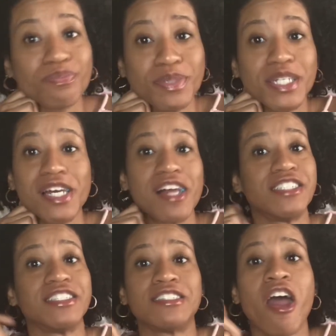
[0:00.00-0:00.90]

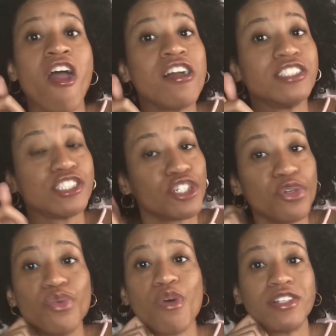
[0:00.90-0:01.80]
because
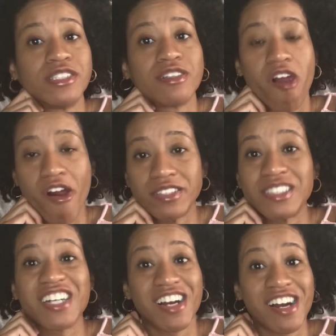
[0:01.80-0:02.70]
you
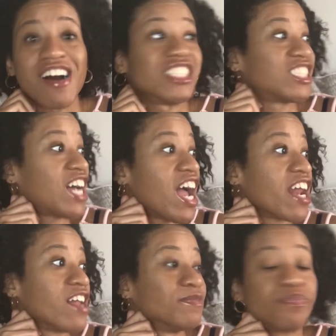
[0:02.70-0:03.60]
are
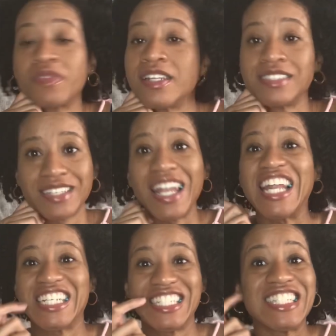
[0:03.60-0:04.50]
shining
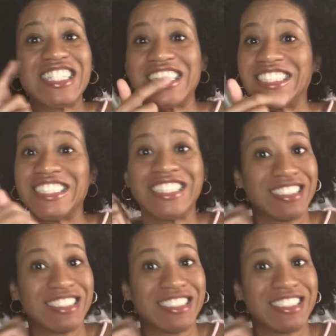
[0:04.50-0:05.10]
like the sun,